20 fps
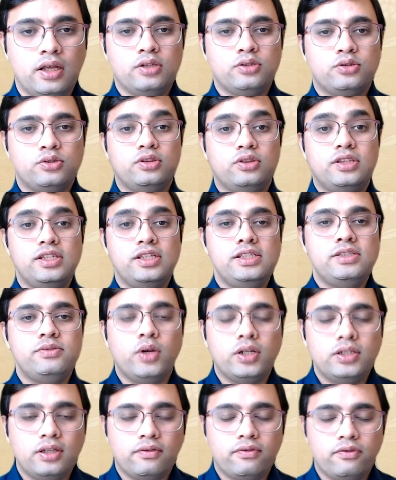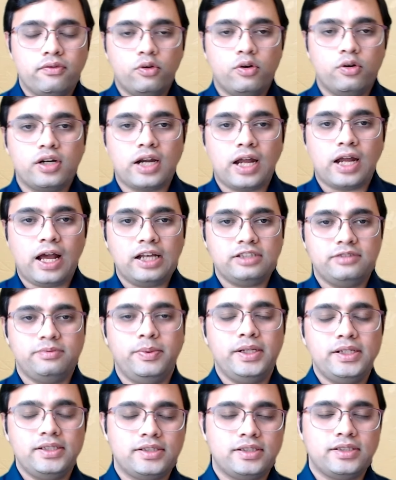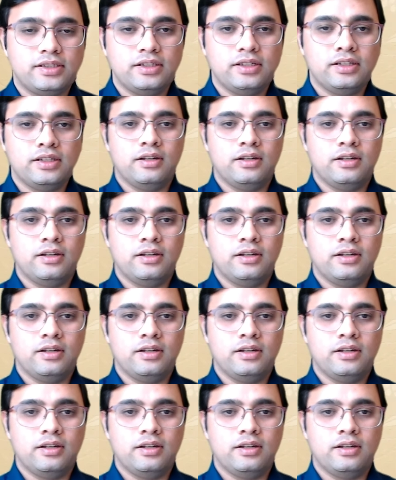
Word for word: So these were the four aspects,